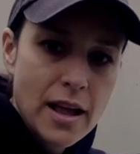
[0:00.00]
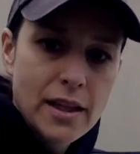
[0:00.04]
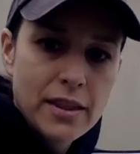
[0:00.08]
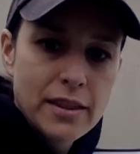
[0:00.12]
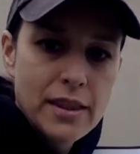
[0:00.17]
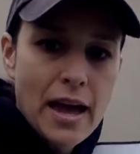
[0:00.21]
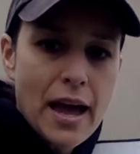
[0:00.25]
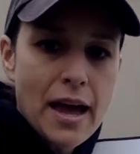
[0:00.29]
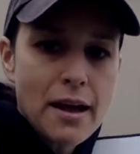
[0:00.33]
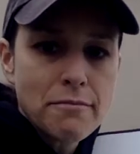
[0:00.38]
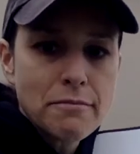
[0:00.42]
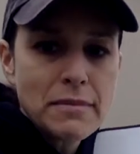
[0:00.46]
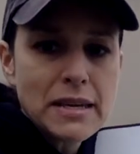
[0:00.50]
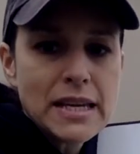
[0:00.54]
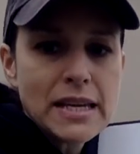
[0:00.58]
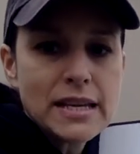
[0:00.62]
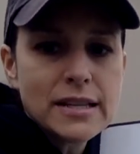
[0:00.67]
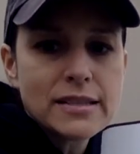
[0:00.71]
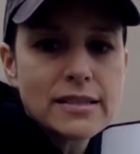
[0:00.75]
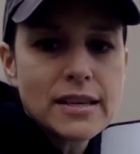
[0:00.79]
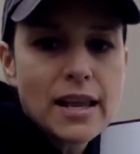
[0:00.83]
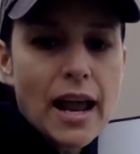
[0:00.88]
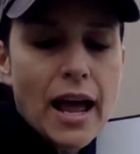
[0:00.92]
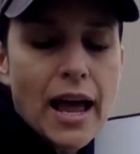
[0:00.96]
That
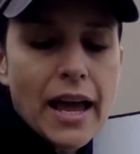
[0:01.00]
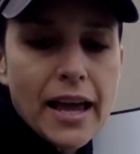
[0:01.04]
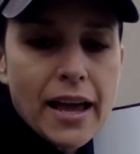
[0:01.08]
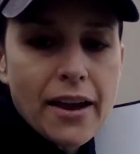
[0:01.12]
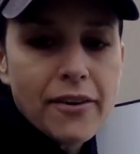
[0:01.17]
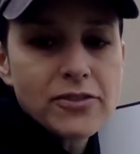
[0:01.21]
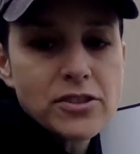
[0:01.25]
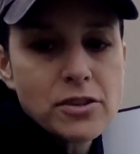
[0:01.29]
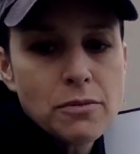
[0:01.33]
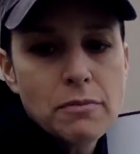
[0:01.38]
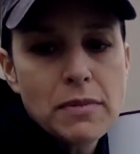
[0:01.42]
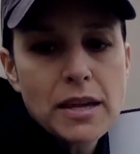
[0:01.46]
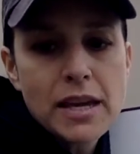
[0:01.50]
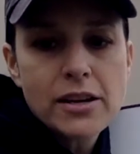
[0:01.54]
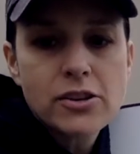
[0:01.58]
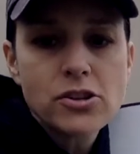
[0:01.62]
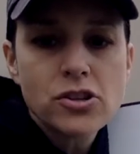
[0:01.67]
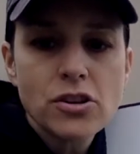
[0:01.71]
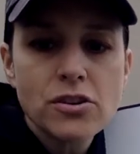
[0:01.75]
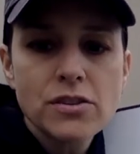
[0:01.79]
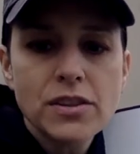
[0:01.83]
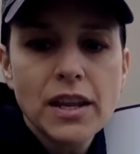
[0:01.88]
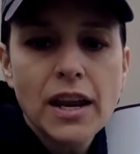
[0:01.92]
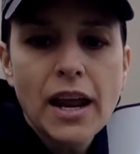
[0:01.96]
means that I have to make
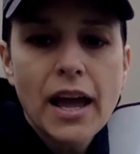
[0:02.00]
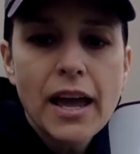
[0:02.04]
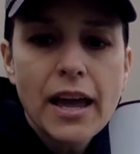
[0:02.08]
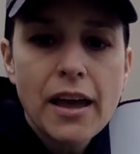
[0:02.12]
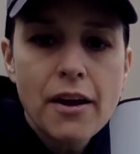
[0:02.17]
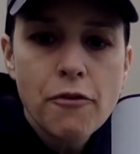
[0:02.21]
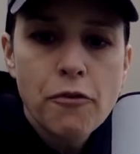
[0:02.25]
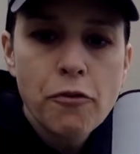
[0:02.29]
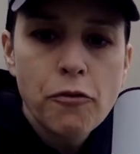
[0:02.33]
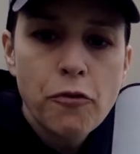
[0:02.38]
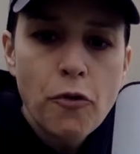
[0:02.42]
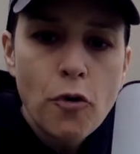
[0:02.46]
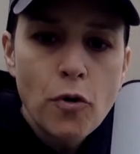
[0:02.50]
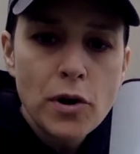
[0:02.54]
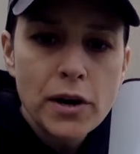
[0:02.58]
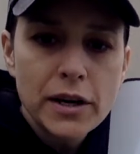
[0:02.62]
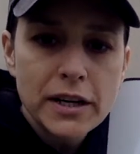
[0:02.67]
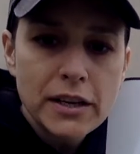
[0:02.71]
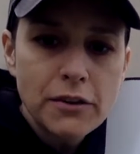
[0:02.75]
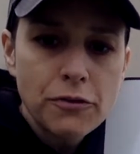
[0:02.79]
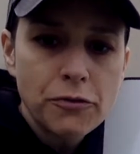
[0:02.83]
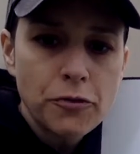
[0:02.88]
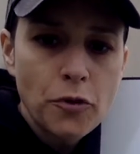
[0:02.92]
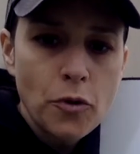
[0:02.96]
sure that I have
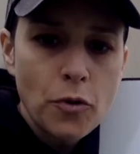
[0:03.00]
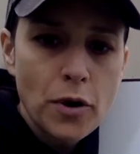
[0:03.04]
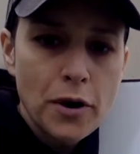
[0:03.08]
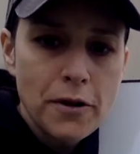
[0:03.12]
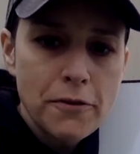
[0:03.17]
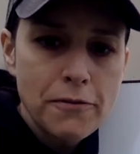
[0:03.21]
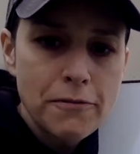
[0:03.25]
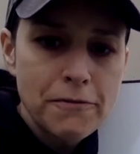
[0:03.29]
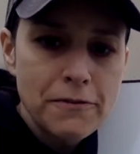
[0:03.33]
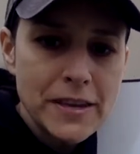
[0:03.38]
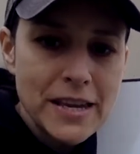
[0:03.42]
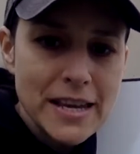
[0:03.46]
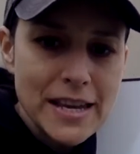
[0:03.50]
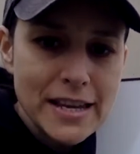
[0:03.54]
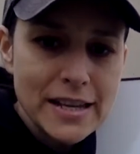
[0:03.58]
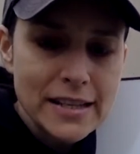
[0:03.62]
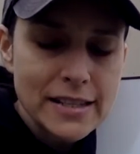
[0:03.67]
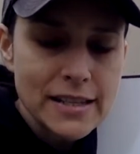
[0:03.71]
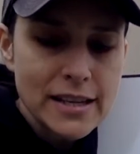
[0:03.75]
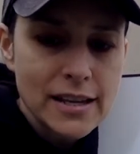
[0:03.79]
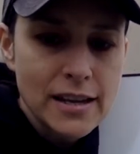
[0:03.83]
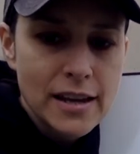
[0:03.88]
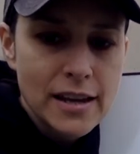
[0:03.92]
44 feet